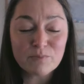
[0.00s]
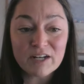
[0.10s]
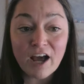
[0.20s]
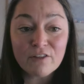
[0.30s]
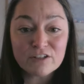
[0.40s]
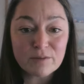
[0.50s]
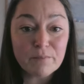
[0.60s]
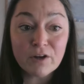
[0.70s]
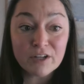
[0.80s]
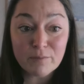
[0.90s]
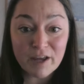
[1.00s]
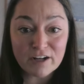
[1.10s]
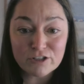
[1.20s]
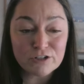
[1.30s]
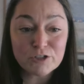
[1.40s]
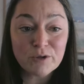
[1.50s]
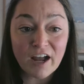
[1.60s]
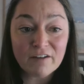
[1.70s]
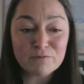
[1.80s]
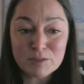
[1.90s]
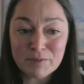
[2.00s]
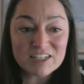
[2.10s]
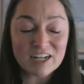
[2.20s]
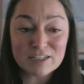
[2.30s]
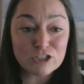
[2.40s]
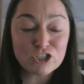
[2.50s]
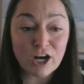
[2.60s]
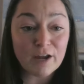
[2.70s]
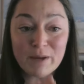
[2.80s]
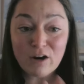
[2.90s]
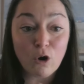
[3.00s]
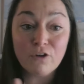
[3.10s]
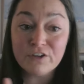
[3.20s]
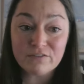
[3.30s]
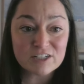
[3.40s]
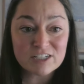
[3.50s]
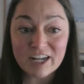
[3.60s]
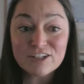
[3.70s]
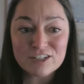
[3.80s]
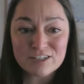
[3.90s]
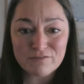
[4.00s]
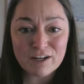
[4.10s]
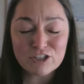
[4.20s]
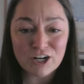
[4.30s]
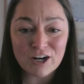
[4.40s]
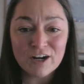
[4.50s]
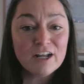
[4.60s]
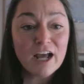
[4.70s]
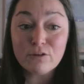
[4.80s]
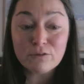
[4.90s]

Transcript: But now there's a million managers who have SpaceX and Stripe at all different stages of venture, and the